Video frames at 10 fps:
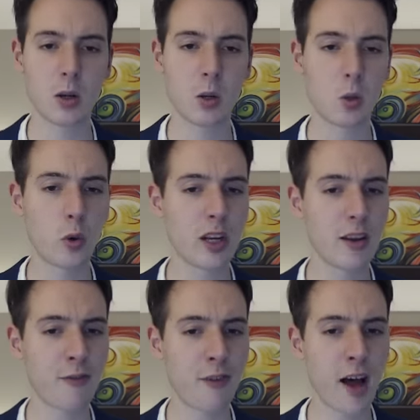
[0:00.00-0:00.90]
Queen f
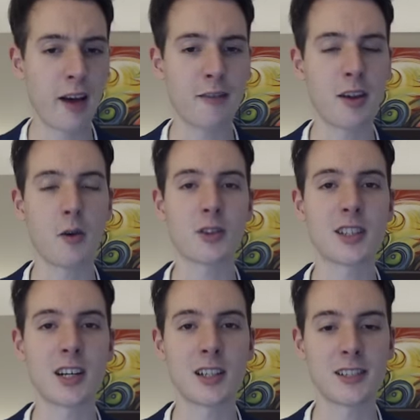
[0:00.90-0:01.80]
five, that was
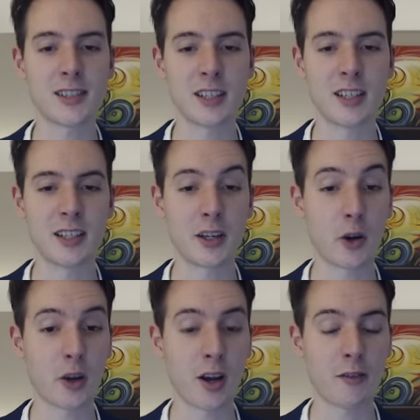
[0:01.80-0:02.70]
Carlsen's idea,
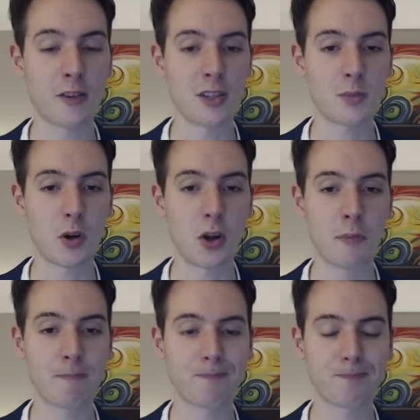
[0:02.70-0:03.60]
going after his pawn.
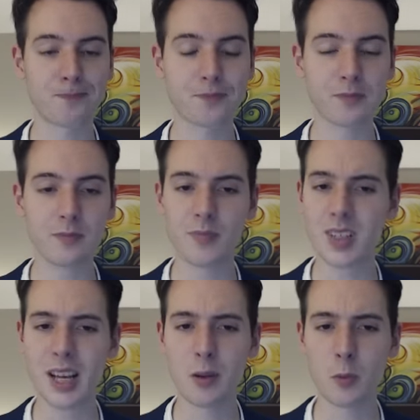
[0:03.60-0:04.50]

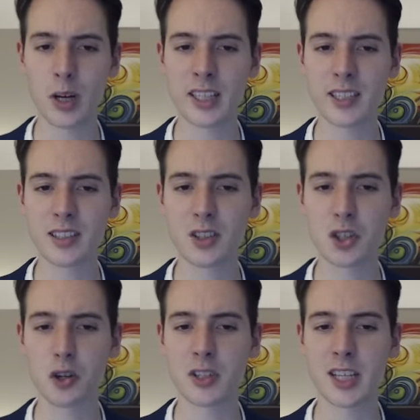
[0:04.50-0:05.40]
And white
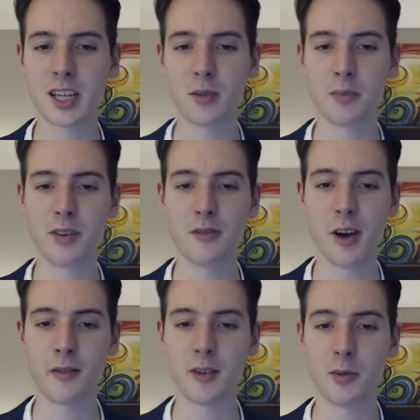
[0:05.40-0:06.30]
shouldn't take on b
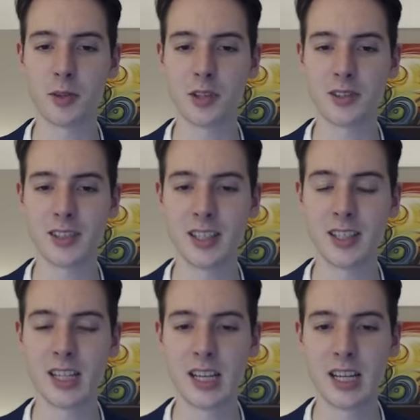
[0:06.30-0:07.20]
five now, because then
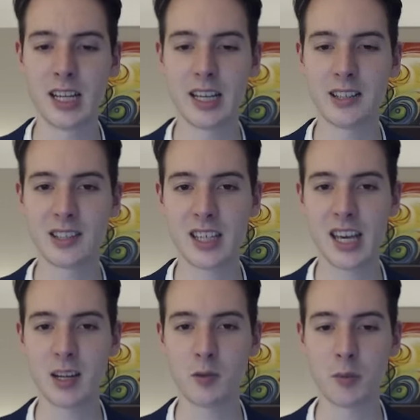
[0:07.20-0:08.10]
his
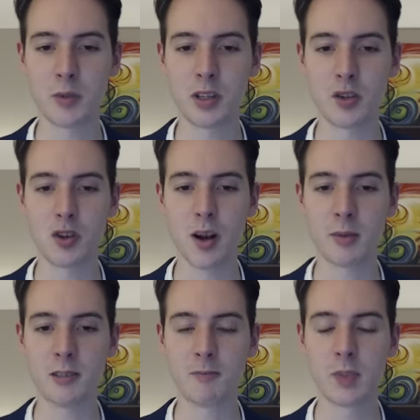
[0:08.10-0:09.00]
king would be in
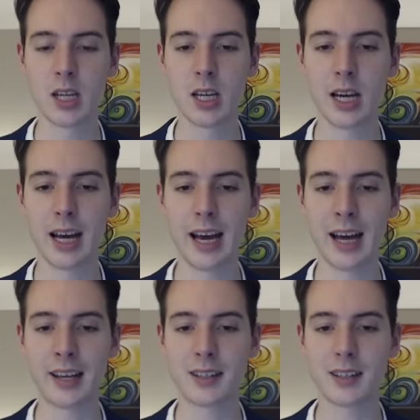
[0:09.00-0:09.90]
trouble
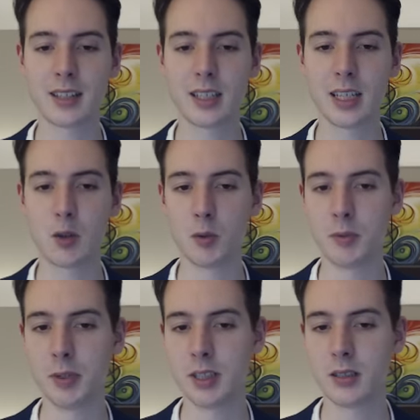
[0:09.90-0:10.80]
and he would
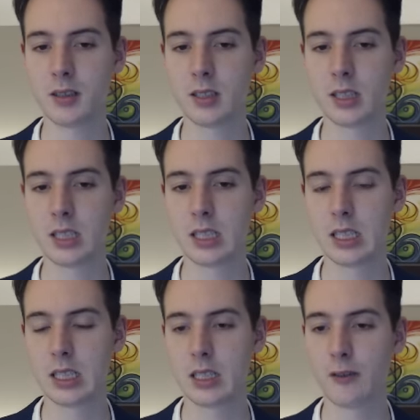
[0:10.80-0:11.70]
be
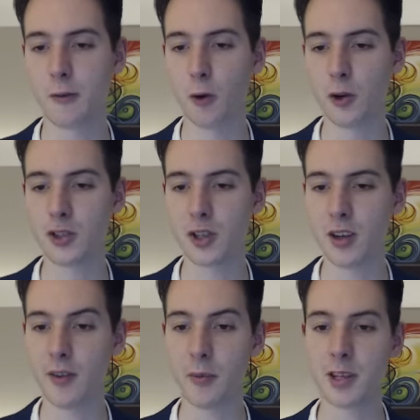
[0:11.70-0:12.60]
forced to
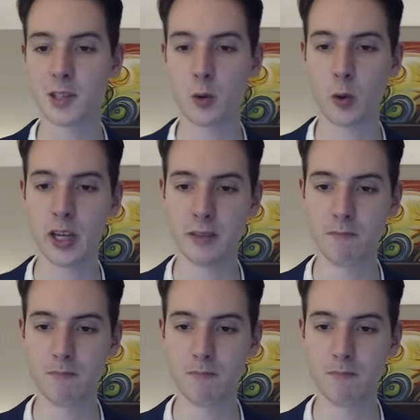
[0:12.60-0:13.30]
give up his queen.